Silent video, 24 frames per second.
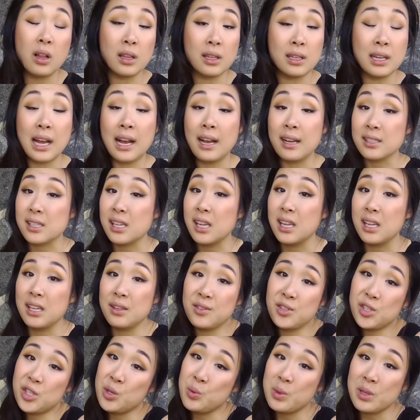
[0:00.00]
and asking if
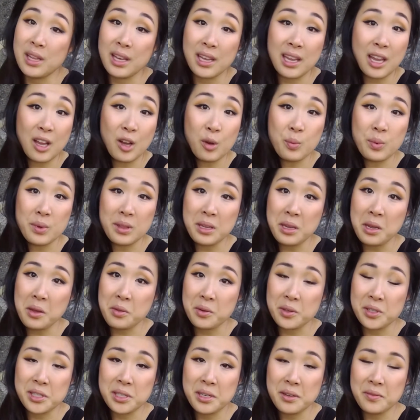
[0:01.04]
she would like help with the other
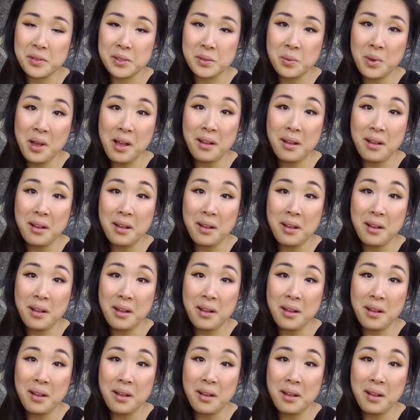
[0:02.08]
stuff as well.